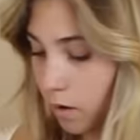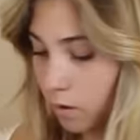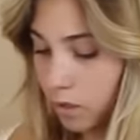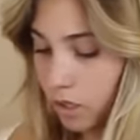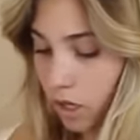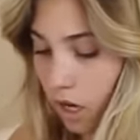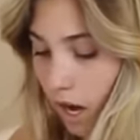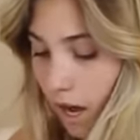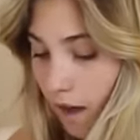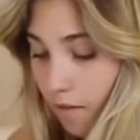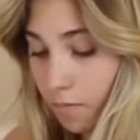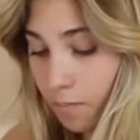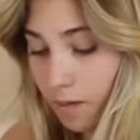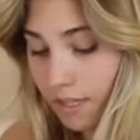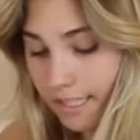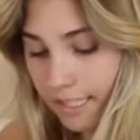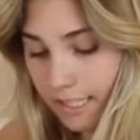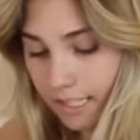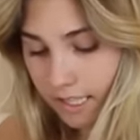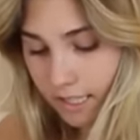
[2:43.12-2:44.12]
also, I have
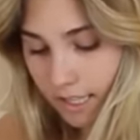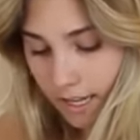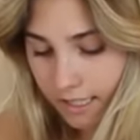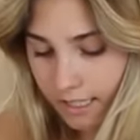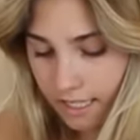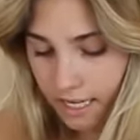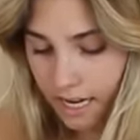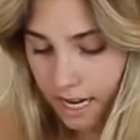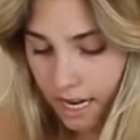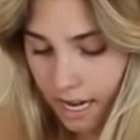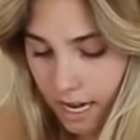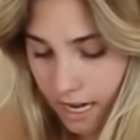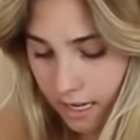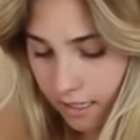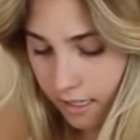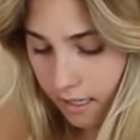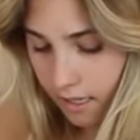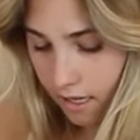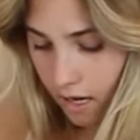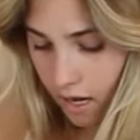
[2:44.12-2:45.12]
business
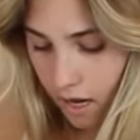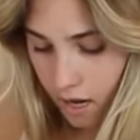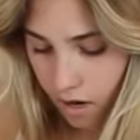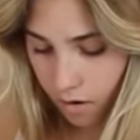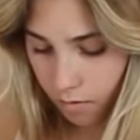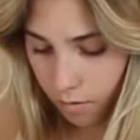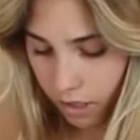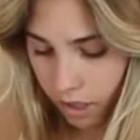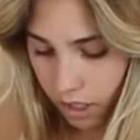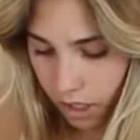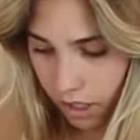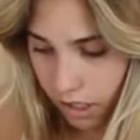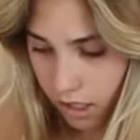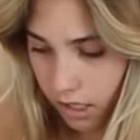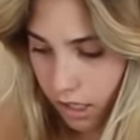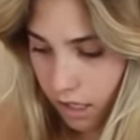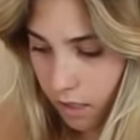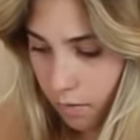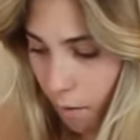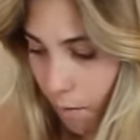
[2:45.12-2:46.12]
studies, which is,
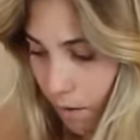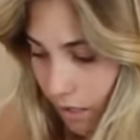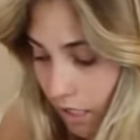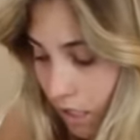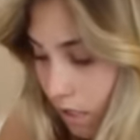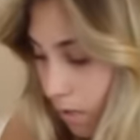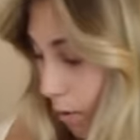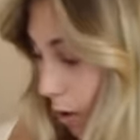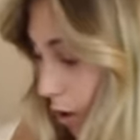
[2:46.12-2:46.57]
this is my business